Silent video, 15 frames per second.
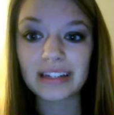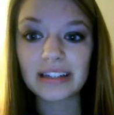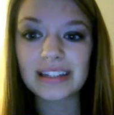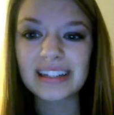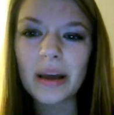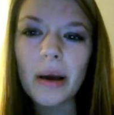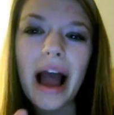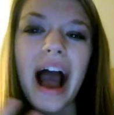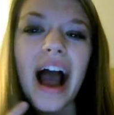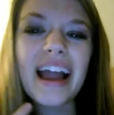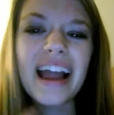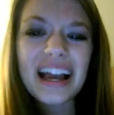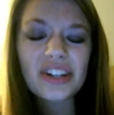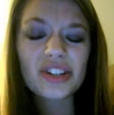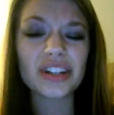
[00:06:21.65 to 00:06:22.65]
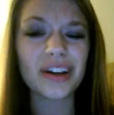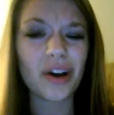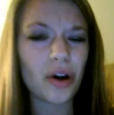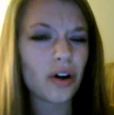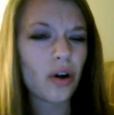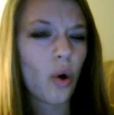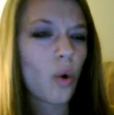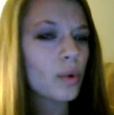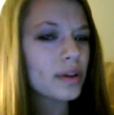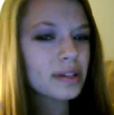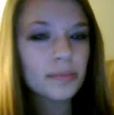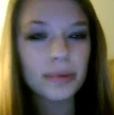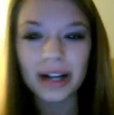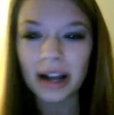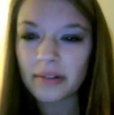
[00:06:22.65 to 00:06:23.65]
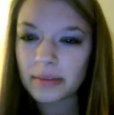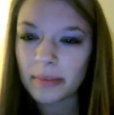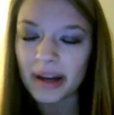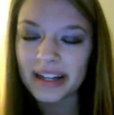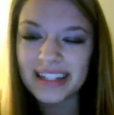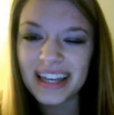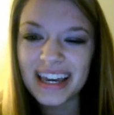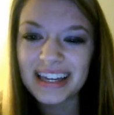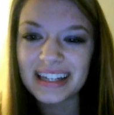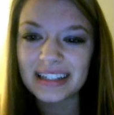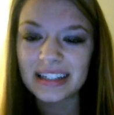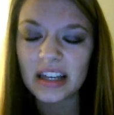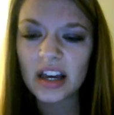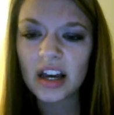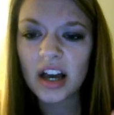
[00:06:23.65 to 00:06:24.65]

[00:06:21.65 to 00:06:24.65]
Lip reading: so I actually always pronounce my T's.